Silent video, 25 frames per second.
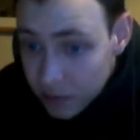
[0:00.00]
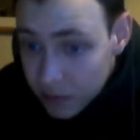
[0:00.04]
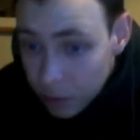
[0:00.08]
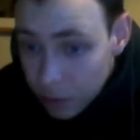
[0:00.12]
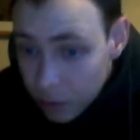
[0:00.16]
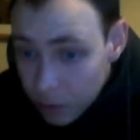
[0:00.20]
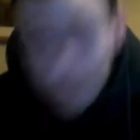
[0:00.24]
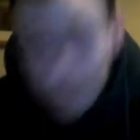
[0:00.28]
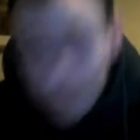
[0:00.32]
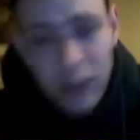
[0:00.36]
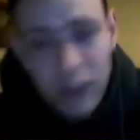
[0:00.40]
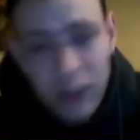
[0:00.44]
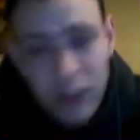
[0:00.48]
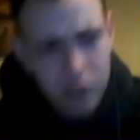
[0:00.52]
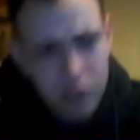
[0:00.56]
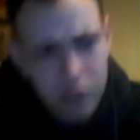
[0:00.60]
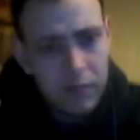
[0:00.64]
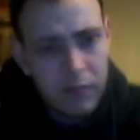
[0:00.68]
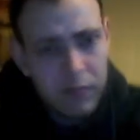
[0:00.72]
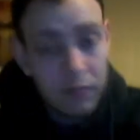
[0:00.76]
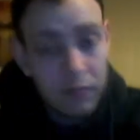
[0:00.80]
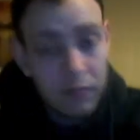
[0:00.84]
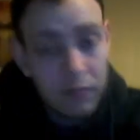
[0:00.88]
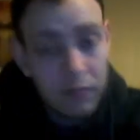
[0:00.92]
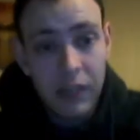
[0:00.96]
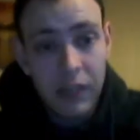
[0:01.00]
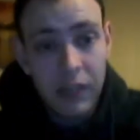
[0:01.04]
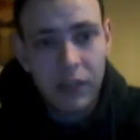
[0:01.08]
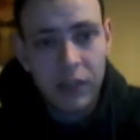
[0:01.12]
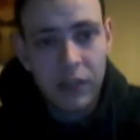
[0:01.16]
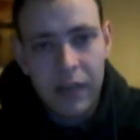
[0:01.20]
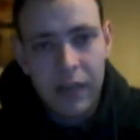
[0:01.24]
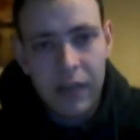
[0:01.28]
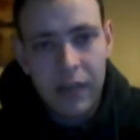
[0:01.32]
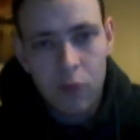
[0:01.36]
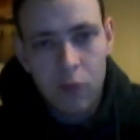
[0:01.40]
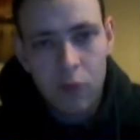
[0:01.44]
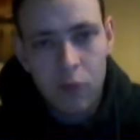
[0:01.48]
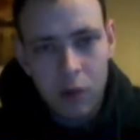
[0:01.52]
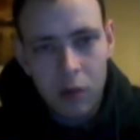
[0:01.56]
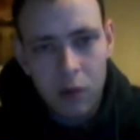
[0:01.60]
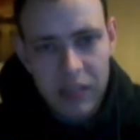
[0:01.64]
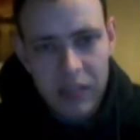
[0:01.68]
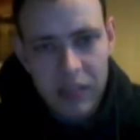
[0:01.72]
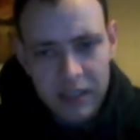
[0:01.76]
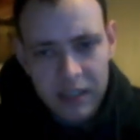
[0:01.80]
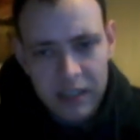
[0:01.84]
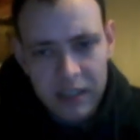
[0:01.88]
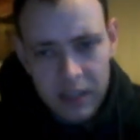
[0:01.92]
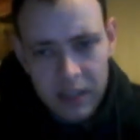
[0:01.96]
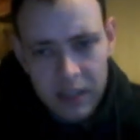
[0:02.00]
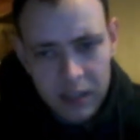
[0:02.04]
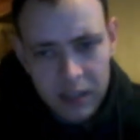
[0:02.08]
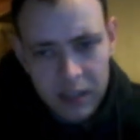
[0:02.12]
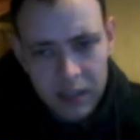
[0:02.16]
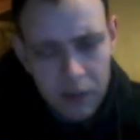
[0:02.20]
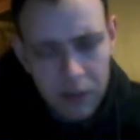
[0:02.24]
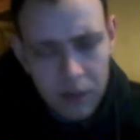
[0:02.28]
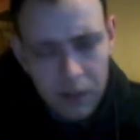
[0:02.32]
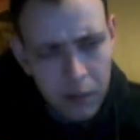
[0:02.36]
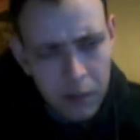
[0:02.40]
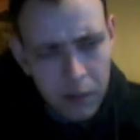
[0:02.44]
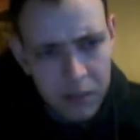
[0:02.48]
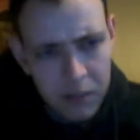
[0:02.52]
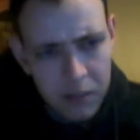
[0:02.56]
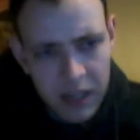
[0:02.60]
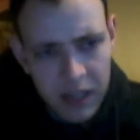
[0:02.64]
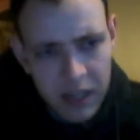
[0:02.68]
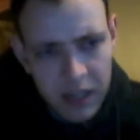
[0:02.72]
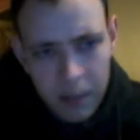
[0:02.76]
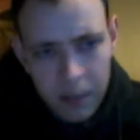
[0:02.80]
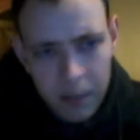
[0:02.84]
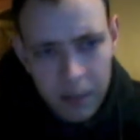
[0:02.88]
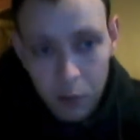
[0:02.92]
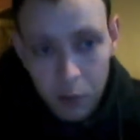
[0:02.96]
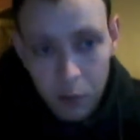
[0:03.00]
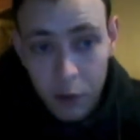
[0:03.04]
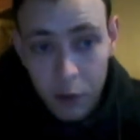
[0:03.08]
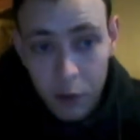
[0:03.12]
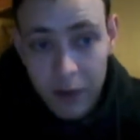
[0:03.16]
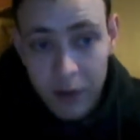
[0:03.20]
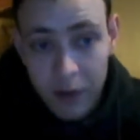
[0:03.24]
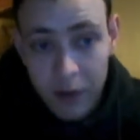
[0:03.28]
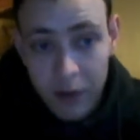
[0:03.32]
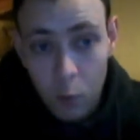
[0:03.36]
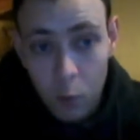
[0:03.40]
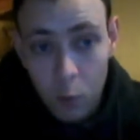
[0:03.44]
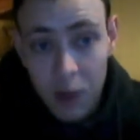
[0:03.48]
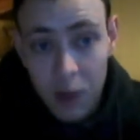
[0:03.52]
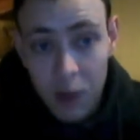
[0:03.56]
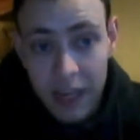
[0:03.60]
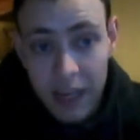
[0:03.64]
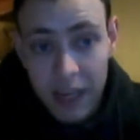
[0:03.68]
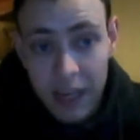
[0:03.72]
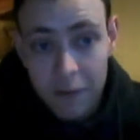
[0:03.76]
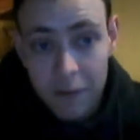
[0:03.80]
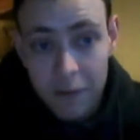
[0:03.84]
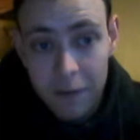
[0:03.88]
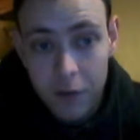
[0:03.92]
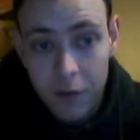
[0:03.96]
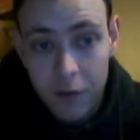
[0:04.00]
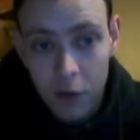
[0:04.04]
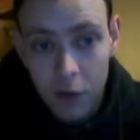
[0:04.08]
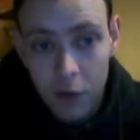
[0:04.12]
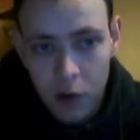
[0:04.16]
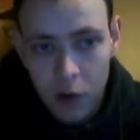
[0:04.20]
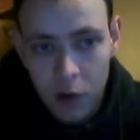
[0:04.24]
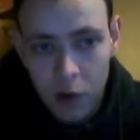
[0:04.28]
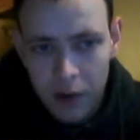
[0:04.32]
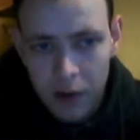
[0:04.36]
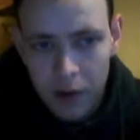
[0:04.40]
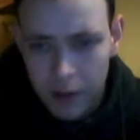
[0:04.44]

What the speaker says: Oh, actually, Either Or was 1997, my mistake, but we're going 1 year further on